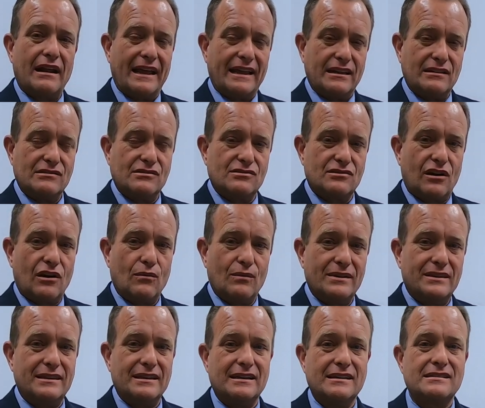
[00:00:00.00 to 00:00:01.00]
I can start
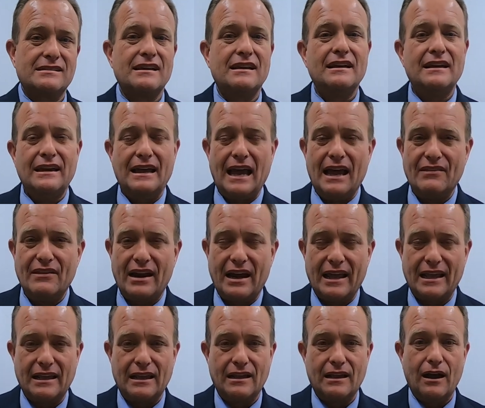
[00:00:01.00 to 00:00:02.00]
with this and then
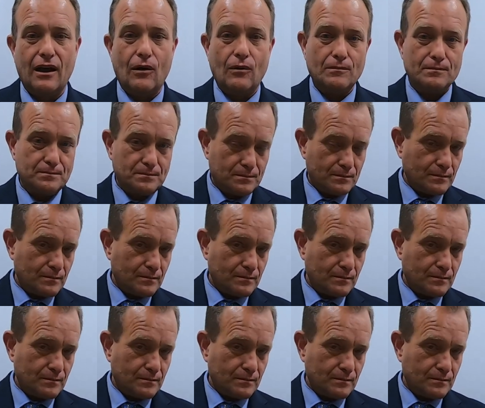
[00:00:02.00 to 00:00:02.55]
I can go.